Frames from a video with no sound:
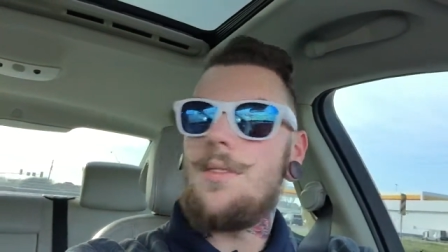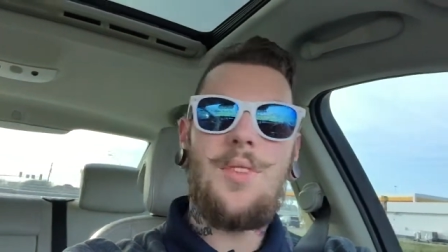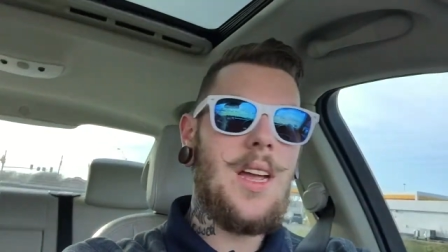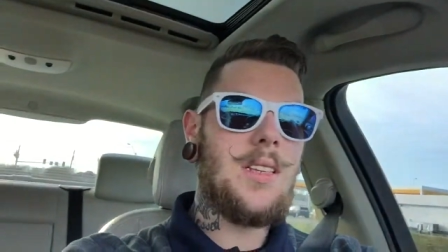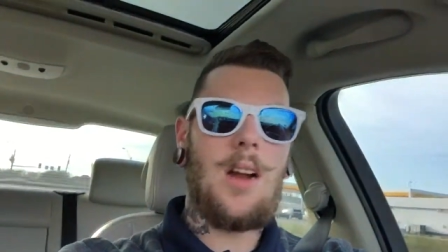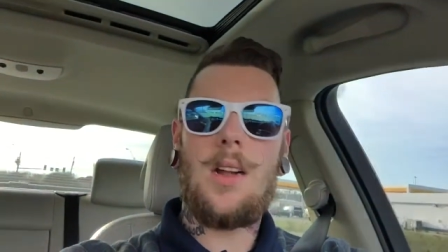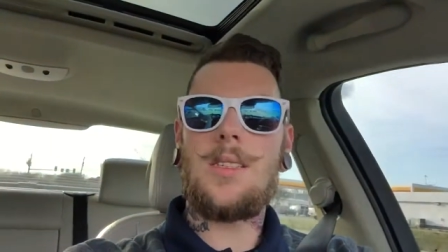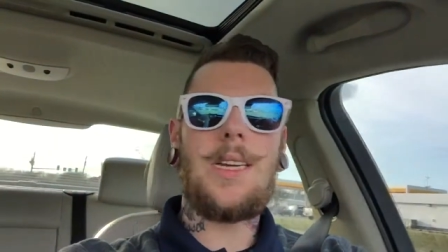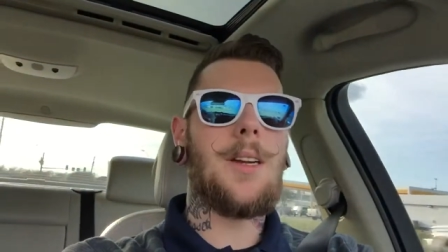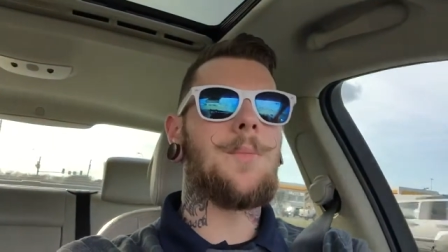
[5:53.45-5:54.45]
freaking turn
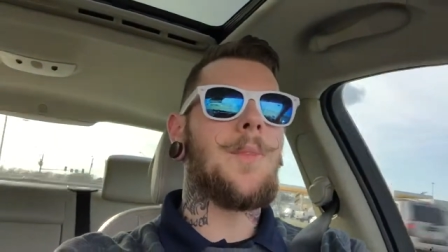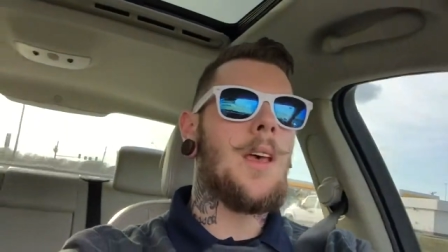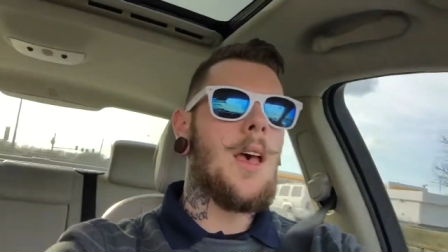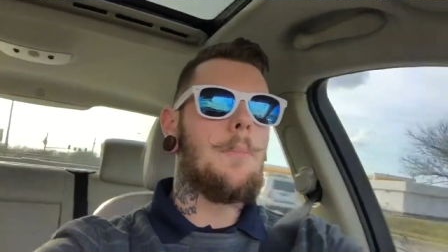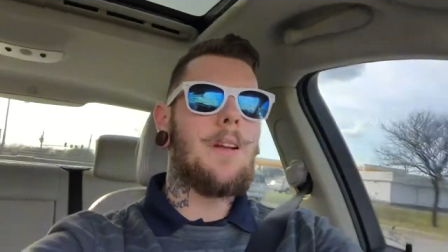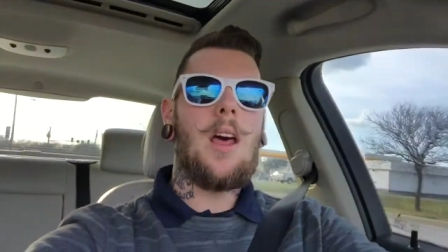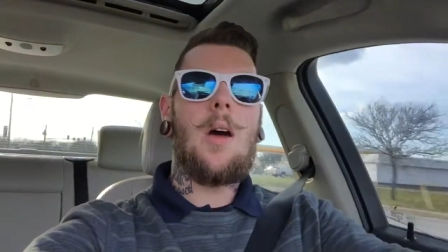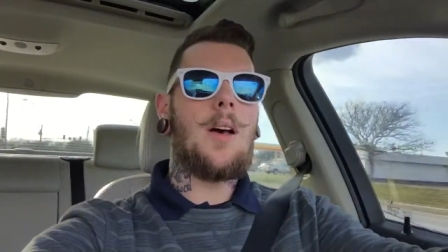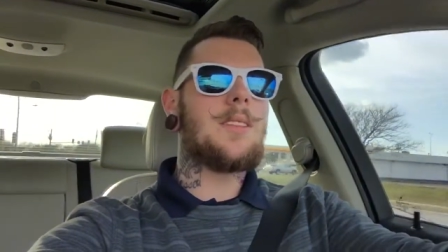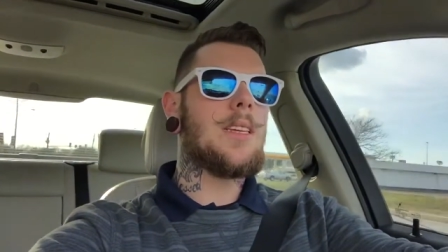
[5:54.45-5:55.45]
signal. But
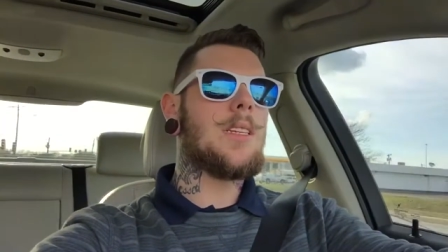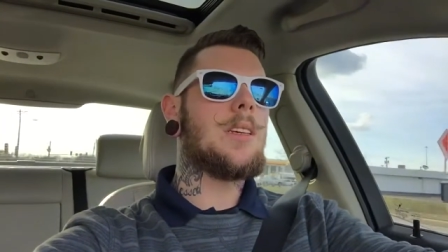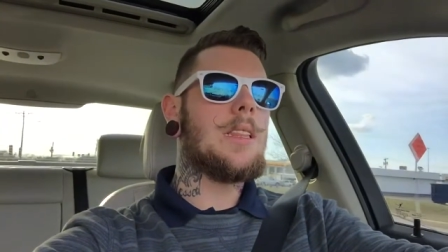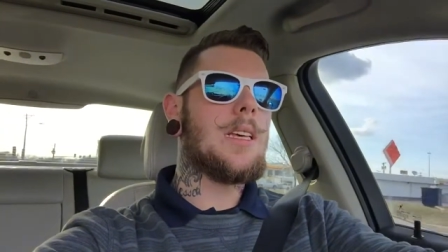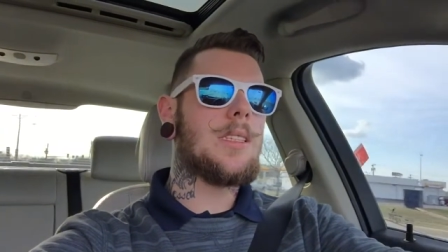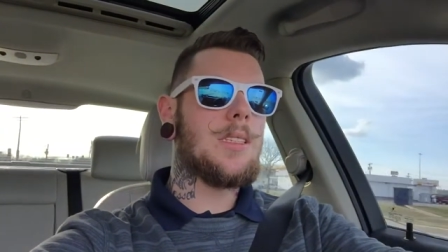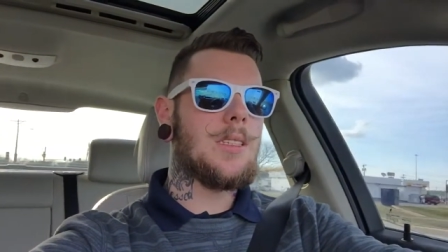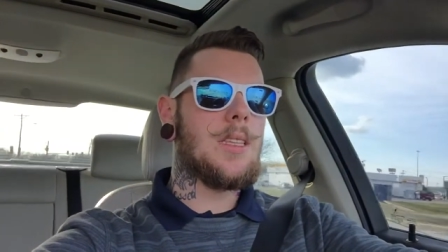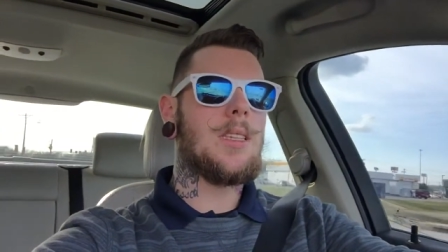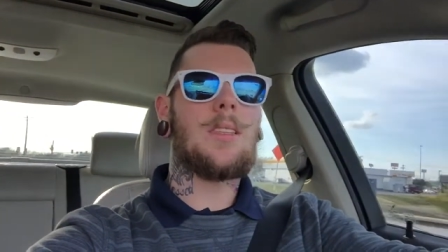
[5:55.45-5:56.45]
no, essentially, this
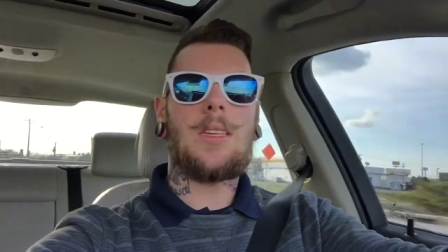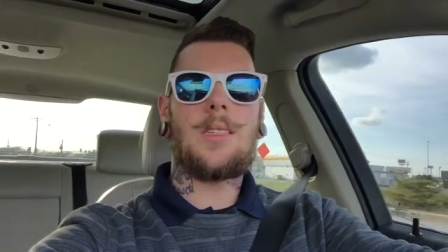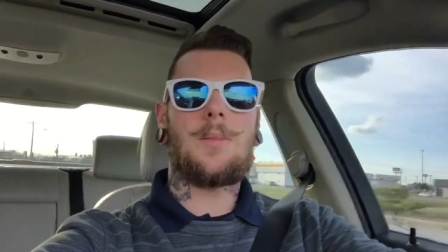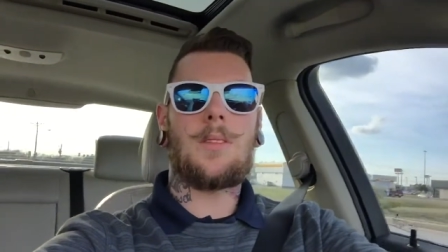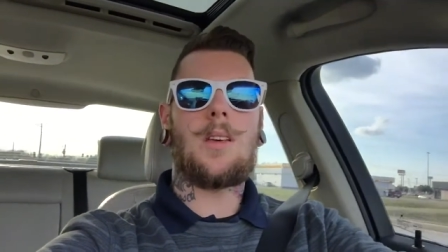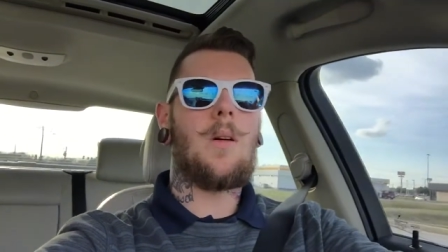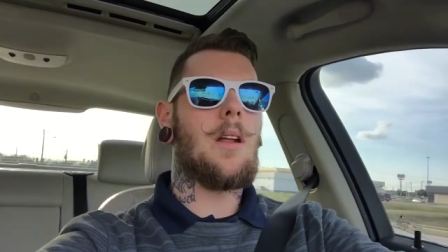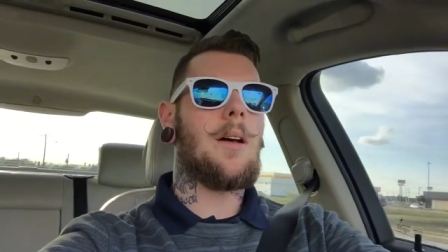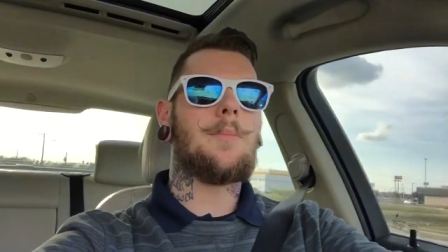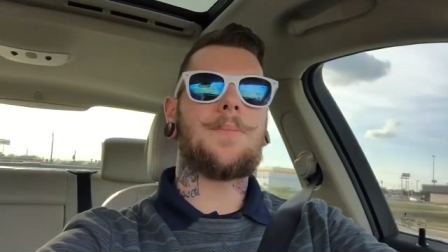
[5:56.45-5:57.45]
is this, this is what's
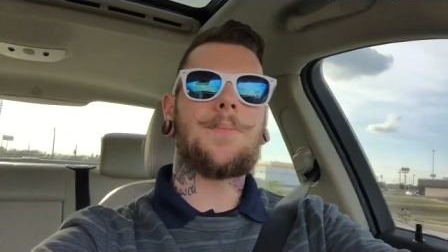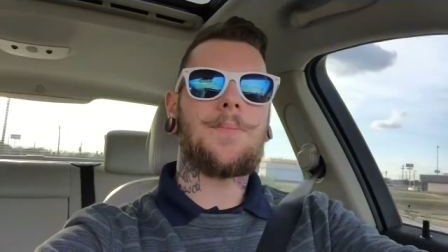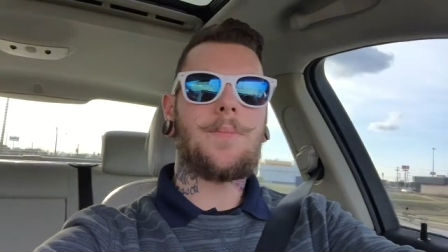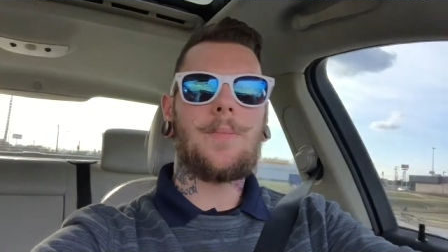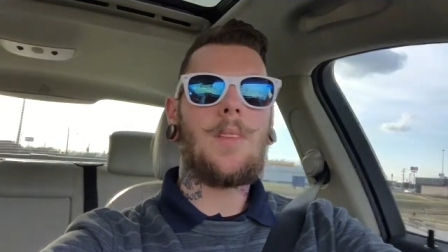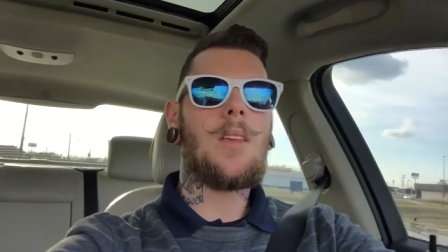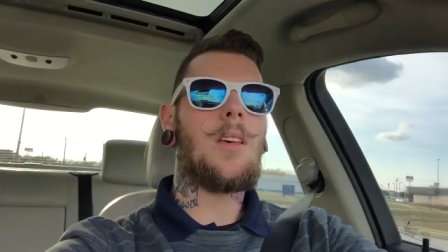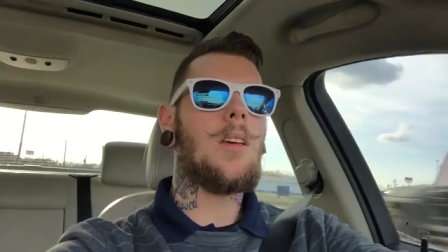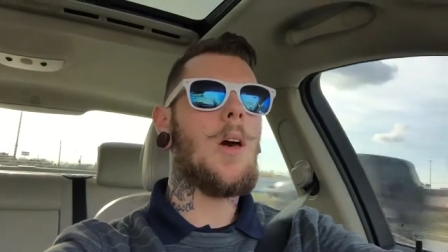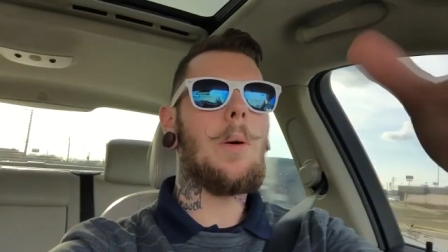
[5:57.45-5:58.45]
going on.
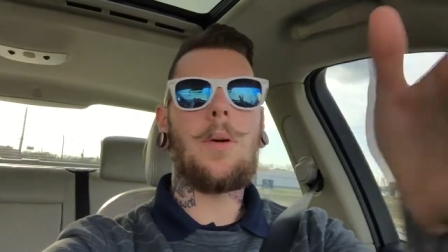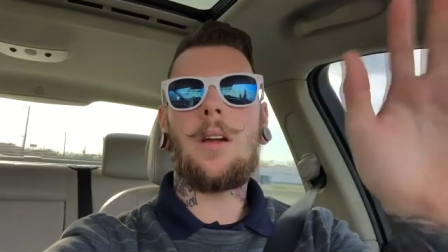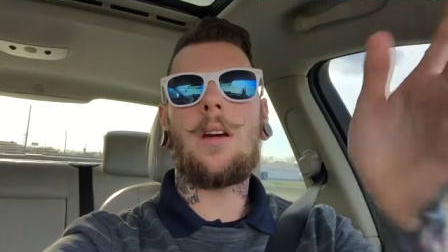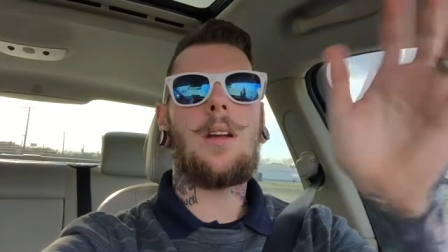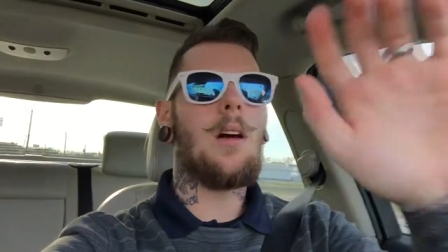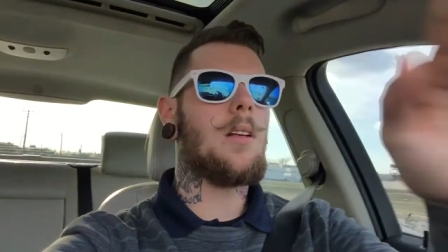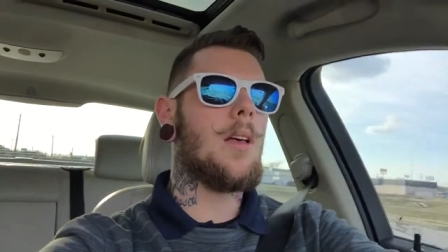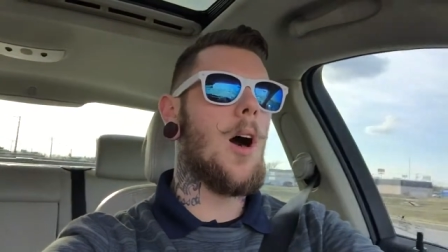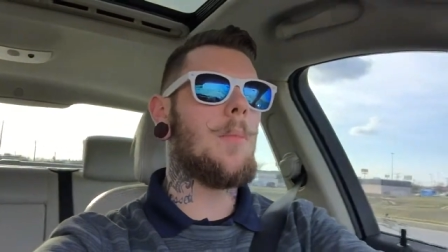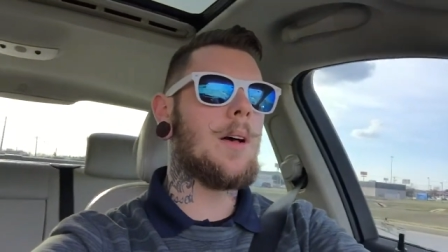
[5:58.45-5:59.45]
You know, we were gonna go to
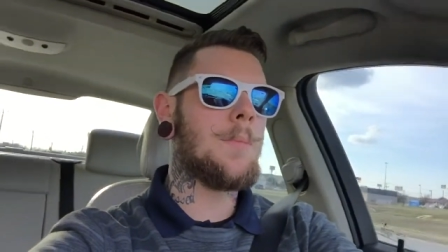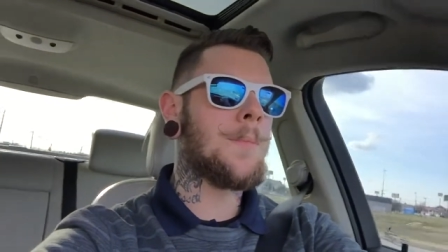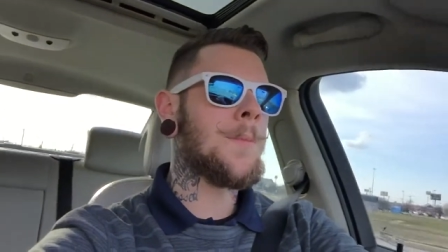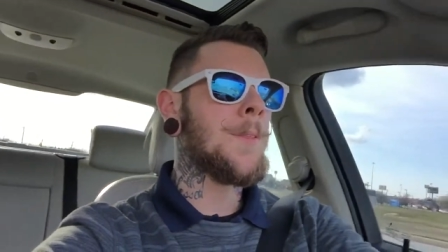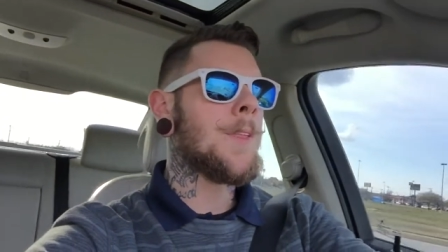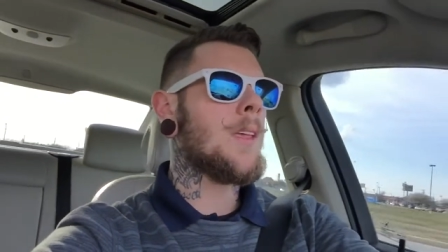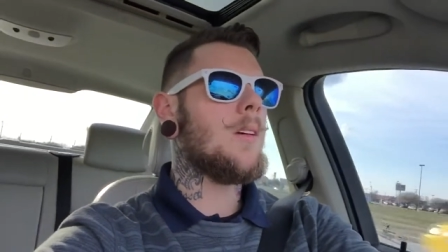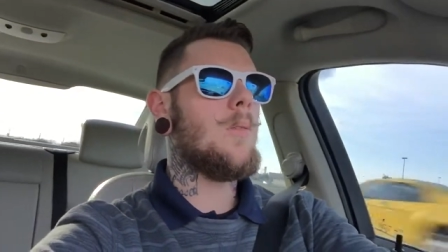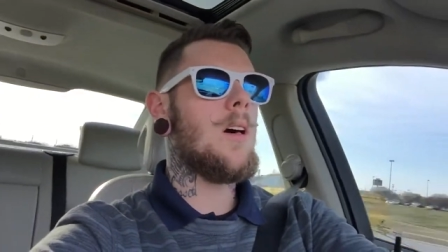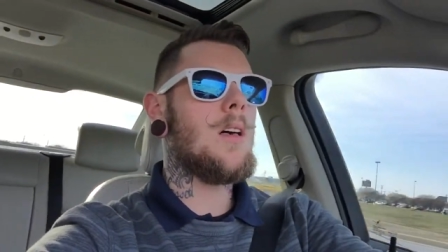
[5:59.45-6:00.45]
Oklahoma.
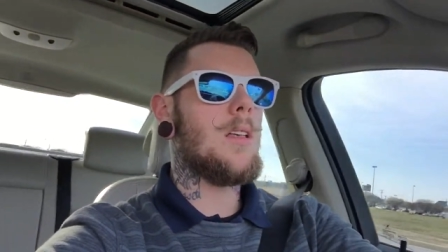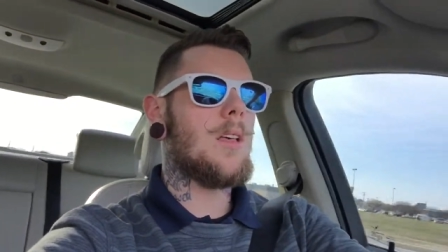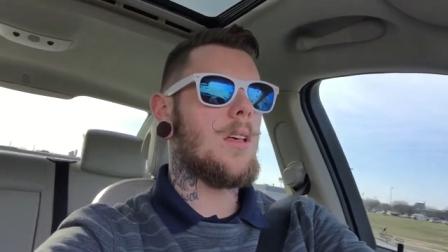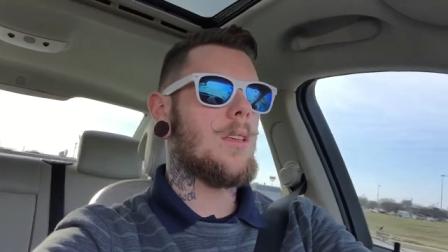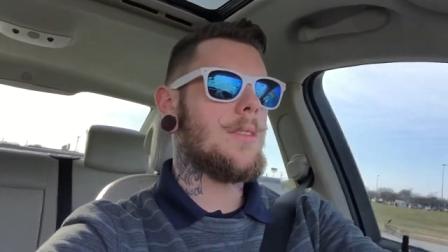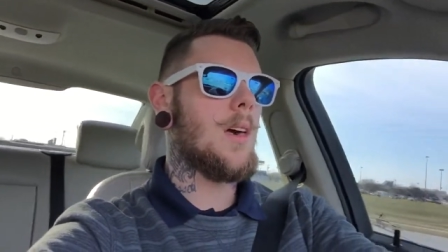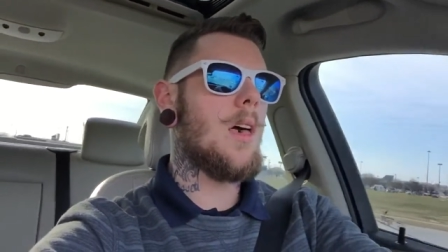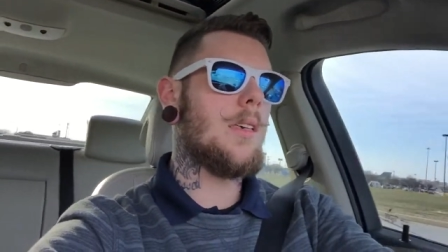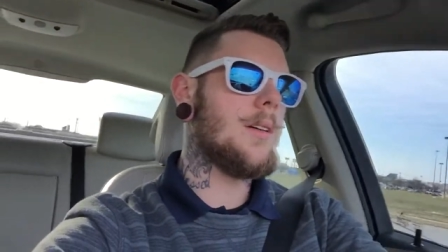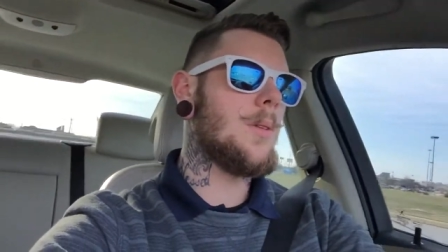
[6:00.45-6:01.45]
Well, the
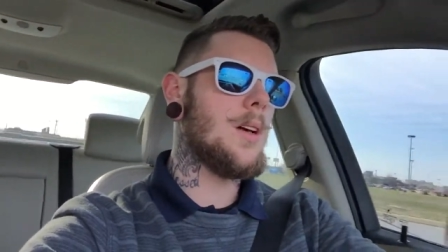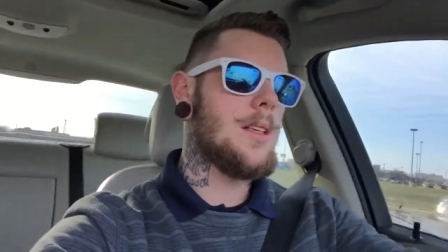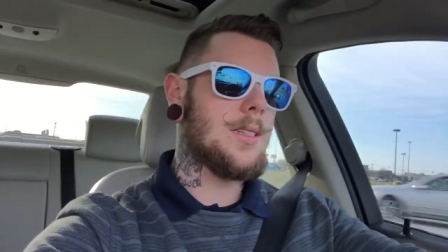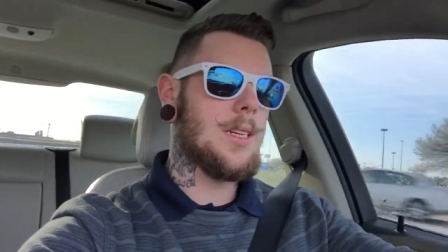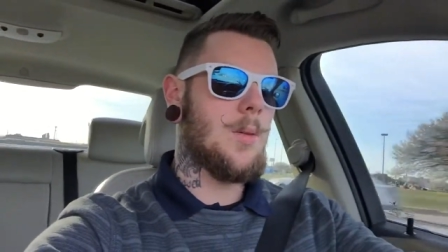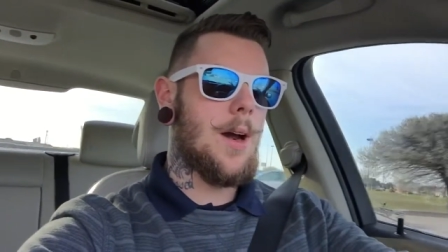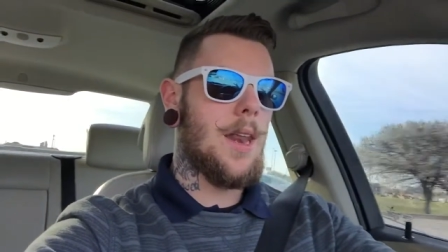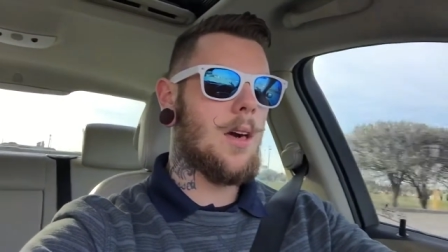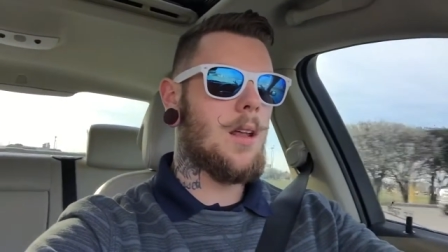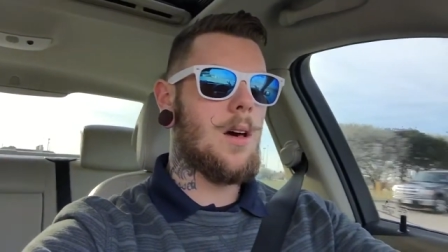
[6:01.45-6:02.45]
only realistic way to go to